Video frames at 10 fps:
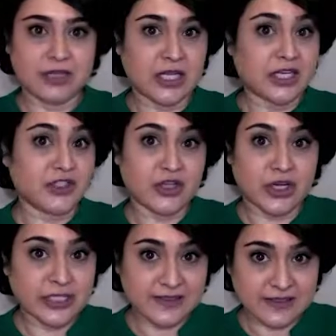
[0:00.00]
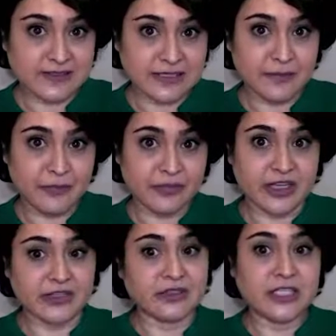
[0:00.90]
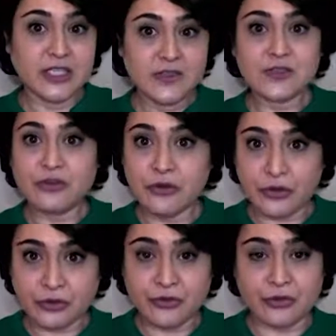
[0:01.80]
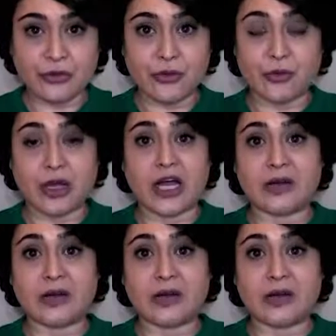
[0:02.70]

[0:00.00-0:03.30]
electronic system that needs to go through